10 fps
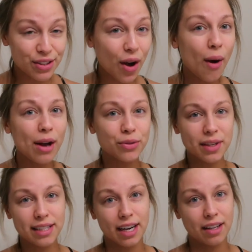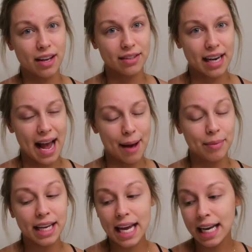So I was really scared that was going to
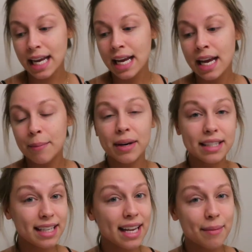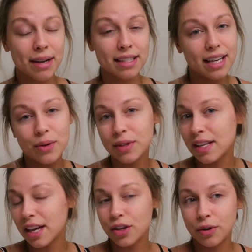happen again, but it didn't. My skin was
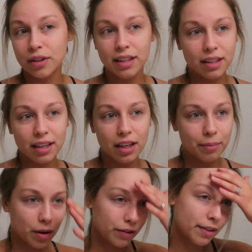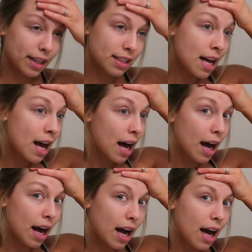like totally clear and perfect.
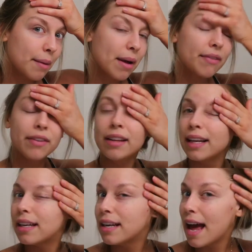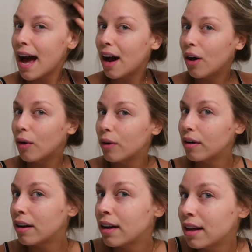Um, I feel like now